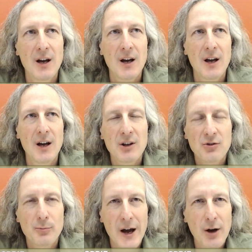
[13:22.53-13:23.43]
Um, because the
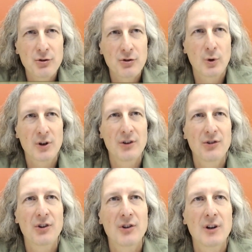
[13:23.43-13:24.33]
browsers weren't
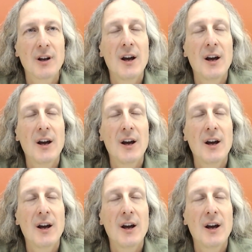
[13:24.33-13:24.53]
consistent.